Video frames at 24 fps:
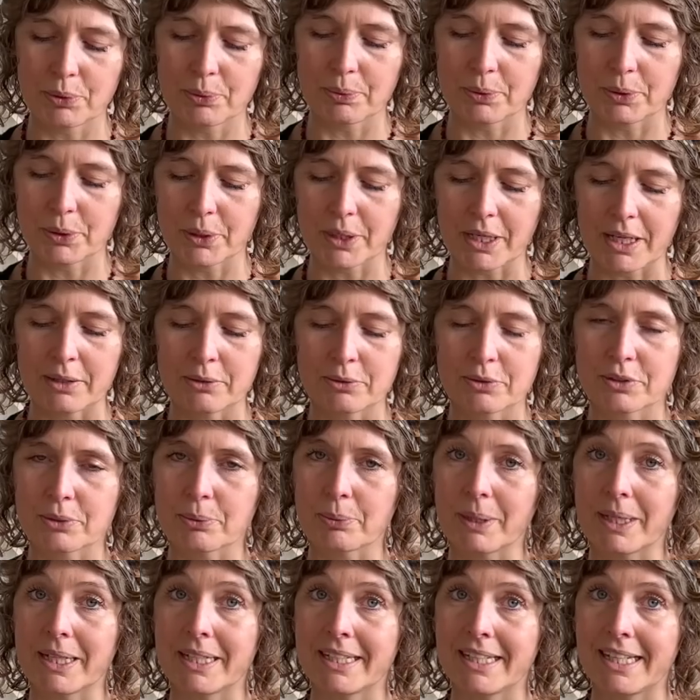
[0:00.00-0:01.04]
work out the
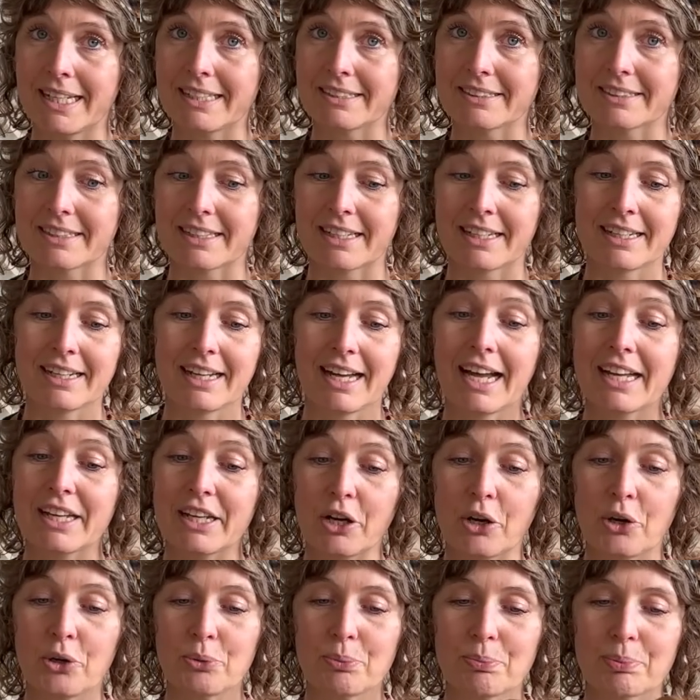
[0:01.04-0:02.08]
way as I
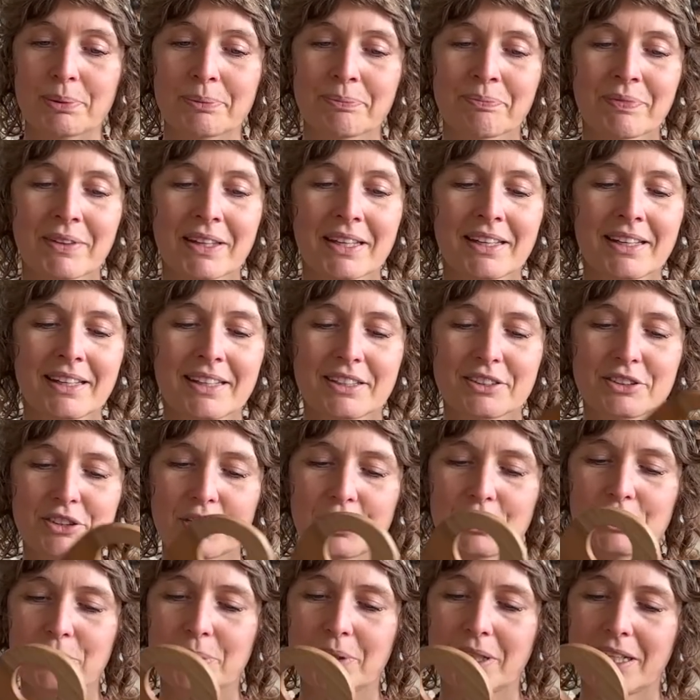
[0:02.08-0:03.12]
hope.
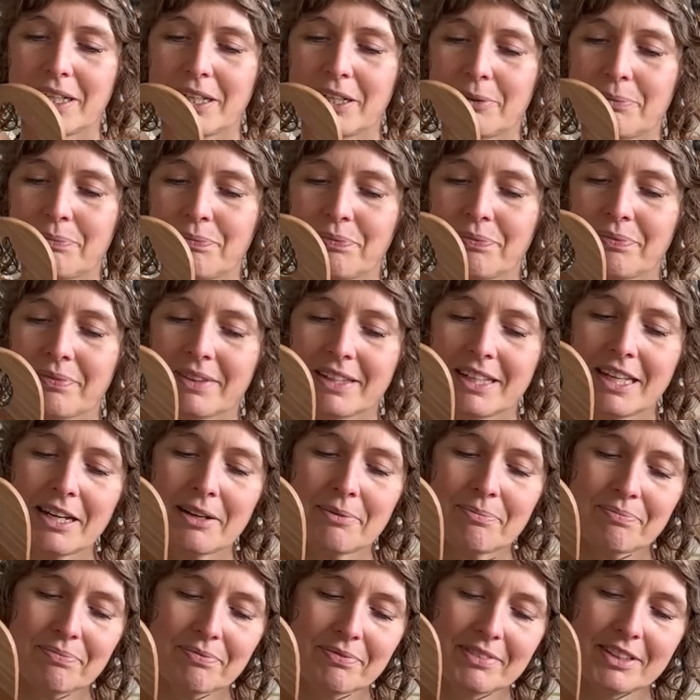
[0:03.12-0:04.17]
So yeah,
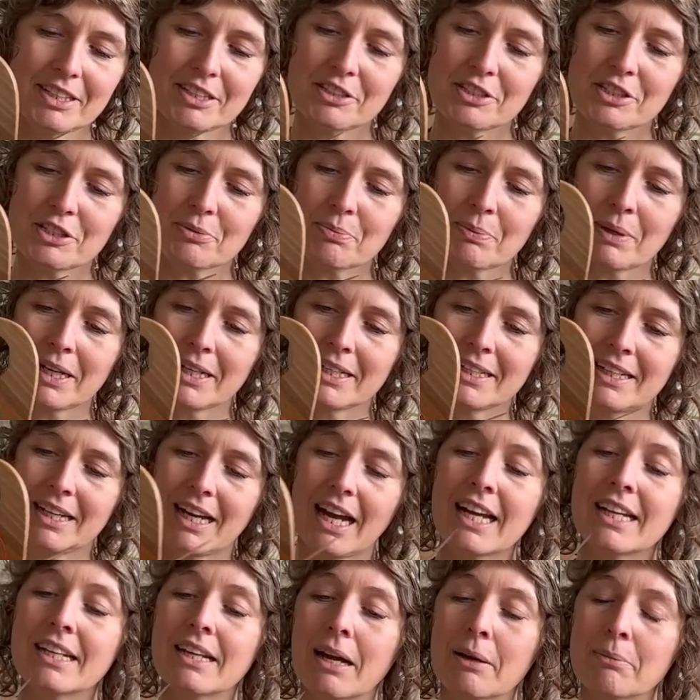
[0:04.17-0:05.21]
this is my,
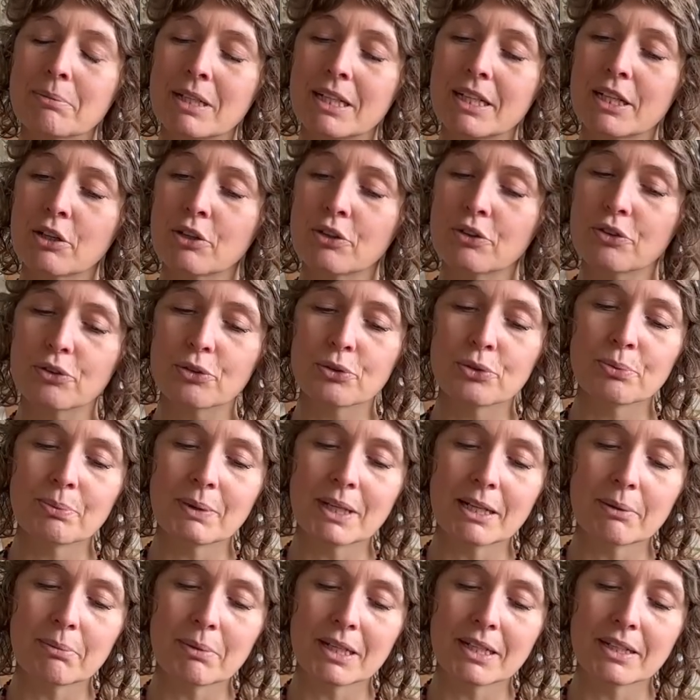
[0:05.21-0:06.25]
I'm knitting on
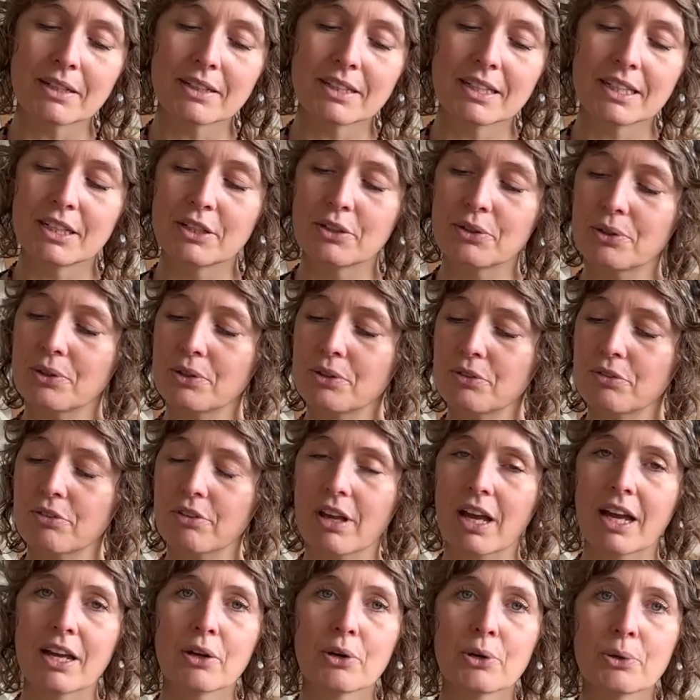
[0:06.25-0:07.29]
2mm needles.
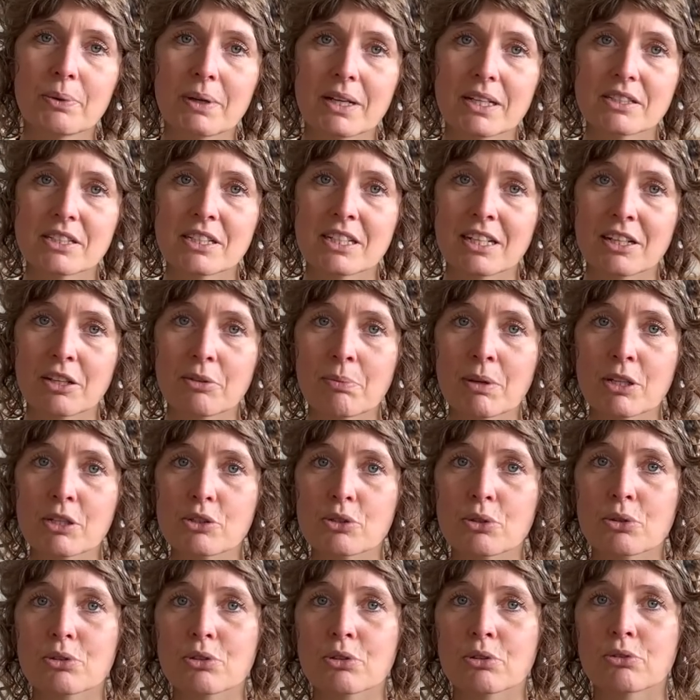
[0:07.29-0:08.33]
I always knitted my
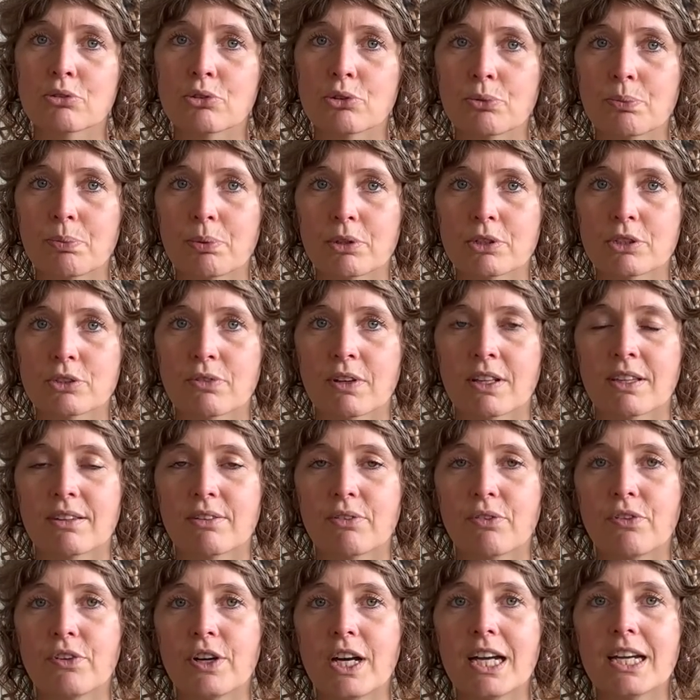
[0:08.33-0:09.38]
socks on
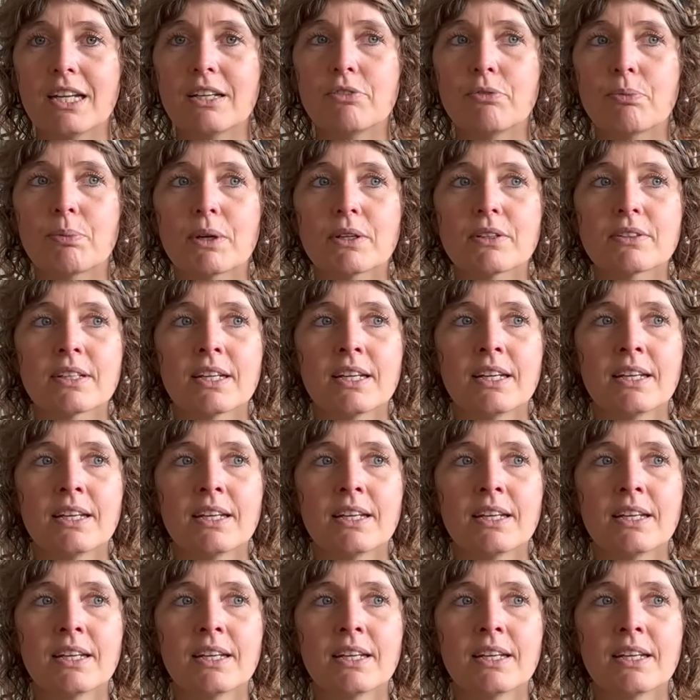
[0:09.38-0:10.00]
2.25, but